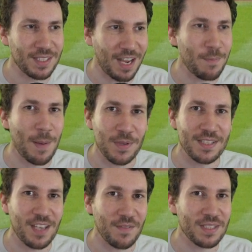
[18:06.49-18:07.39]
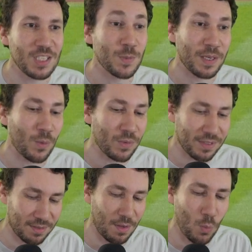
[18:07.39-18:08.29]
And I remember these conversations, like,
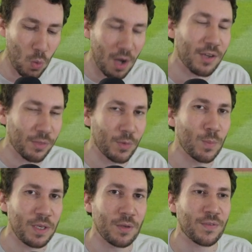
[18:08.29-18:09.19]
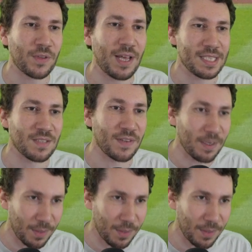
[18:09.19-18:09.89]
walk through me your philosophy.